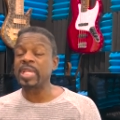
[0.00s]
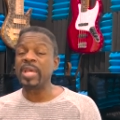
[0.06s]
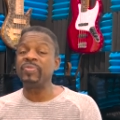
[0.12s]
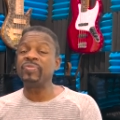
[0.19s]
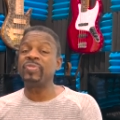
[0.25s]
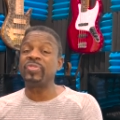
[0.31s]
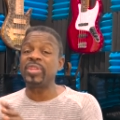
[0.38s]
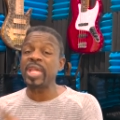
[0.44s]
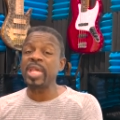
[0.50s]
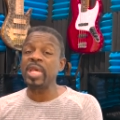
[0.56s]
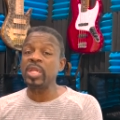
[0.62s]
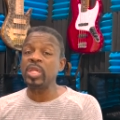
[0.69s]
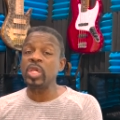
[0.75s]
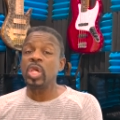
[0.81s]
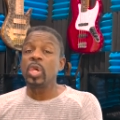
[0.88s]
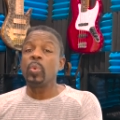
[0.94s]
And
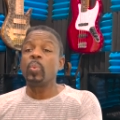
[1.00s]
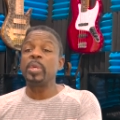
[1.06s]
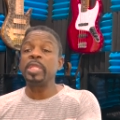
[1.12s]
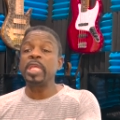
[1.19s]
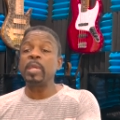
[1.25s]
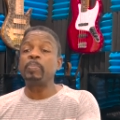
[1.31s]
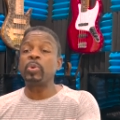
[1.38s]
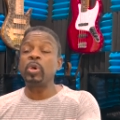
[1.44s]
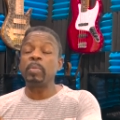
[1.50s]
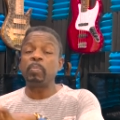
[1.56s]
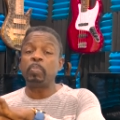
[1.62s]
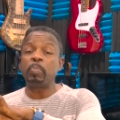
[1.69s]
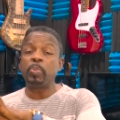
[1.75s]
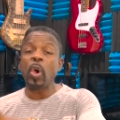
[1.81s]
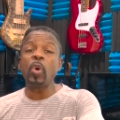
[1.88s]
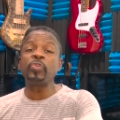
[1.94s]
then when they
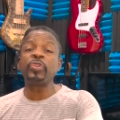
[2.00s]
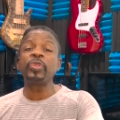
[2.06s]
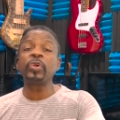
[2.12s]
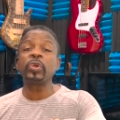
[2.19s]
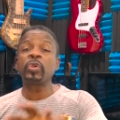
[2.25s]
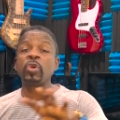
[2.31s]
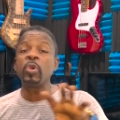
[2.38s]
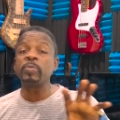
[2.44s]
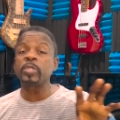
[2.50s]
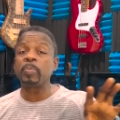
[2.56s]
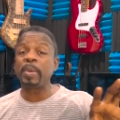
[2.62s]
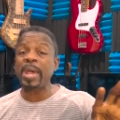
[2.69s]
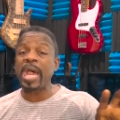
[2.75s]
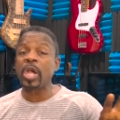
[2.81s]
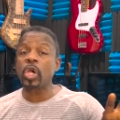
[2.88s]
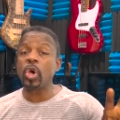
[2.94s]
put both of the groups
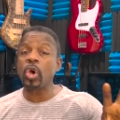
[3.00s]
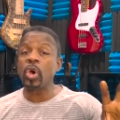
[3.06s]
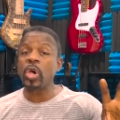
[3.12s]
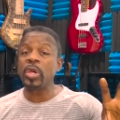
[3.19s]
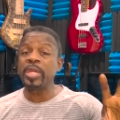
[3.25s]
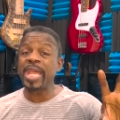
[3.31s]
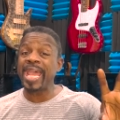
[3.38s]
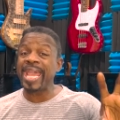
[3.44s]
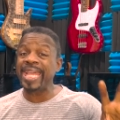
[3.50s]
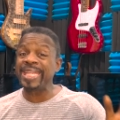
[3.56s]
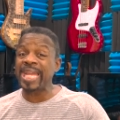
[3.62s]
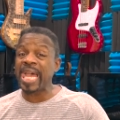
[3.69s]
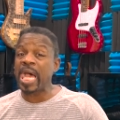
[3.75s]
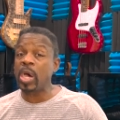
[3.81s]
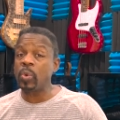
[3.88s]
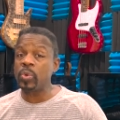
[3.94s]
back on eight
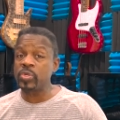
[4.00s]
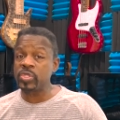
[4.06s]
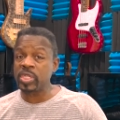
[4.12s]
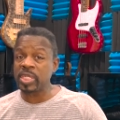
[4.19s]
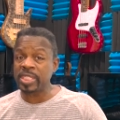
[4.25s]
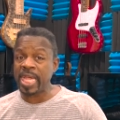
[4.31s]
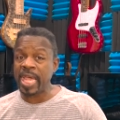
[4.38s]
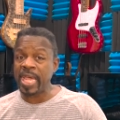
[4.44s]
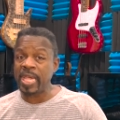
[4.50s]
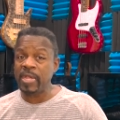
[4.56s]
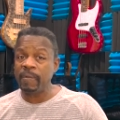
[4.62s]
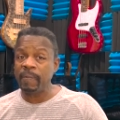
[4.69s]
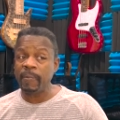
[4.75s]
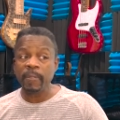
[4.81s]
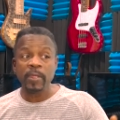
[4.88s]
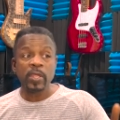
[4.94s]
hours a day,
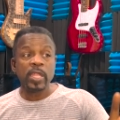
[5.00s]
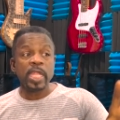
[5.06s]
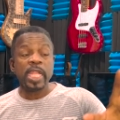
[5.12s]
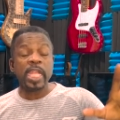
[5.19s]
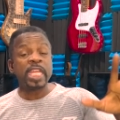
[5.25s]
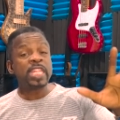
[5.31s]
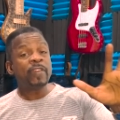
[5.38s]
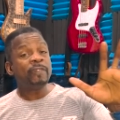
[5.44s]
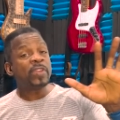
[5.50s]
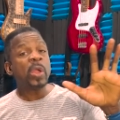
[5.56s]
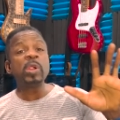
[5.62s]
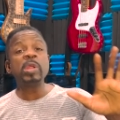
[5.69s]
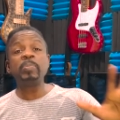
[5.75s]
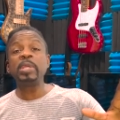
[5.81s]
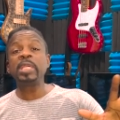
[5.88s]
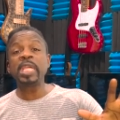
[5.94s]
in the
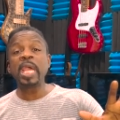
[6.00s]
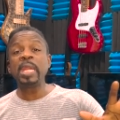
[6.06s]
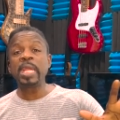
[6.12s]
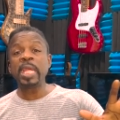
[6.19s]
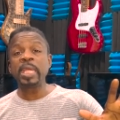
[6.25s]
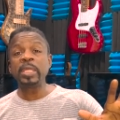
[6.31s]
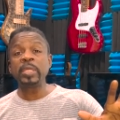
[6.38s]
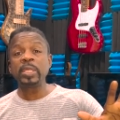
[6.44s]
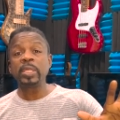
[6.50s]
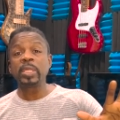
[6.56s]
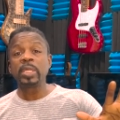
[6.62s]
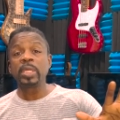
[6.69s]
very beginning,